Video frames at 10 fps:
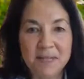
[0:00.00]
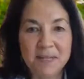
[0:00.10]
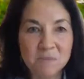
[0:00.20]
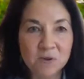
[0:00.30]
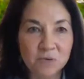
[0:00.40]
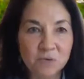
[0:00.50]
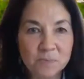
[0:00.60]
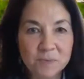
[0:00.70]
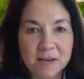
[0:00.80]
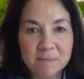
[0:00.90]
take small
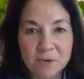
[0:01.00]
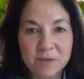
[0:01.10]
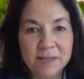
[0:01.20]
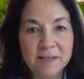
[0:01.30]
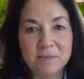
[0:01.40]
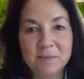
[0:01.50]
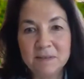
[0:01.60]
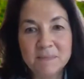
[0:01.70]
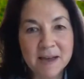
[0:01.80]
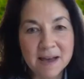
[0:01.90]
groups out birding
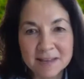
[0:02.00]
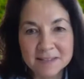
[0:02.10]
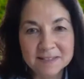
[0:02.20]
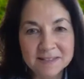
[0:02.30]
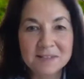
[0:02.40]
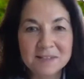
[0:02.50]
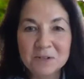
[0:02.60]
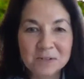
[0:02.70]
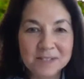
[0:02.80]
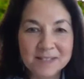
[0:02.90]
with masks and socially